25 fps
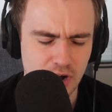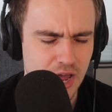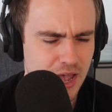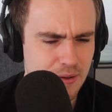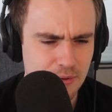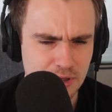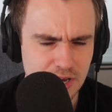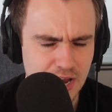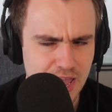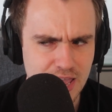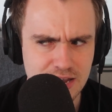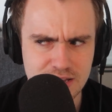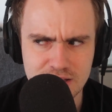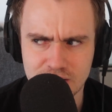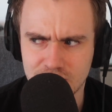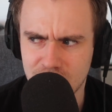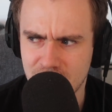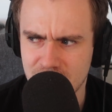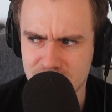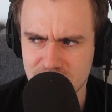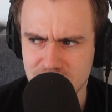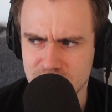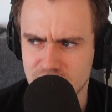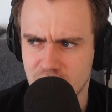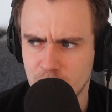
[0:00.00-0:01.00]
I mean,
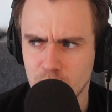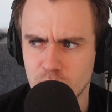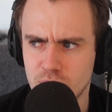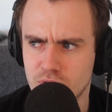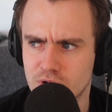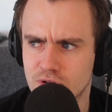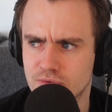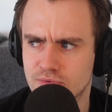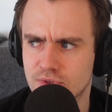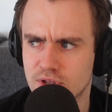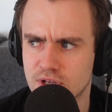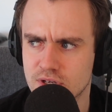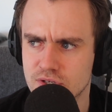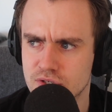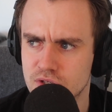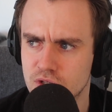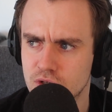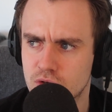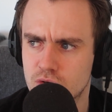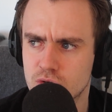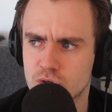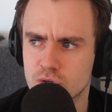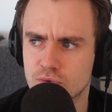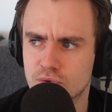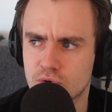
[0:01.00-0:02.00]
any number of things that
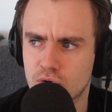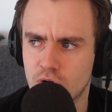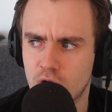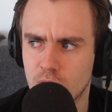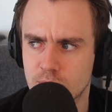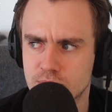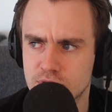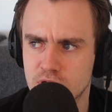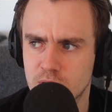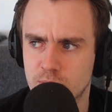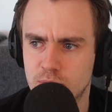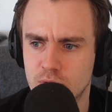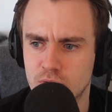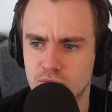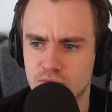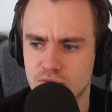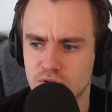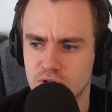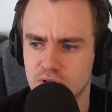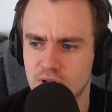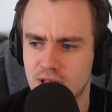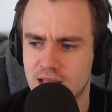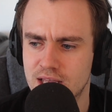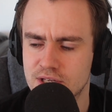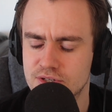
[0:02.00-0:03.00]
could have cropped up over the
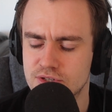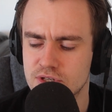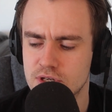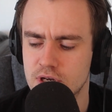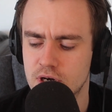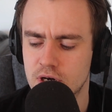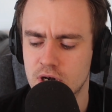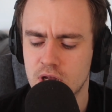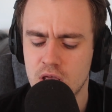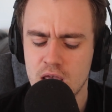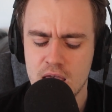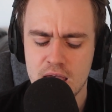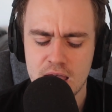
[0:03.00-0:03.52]
last year.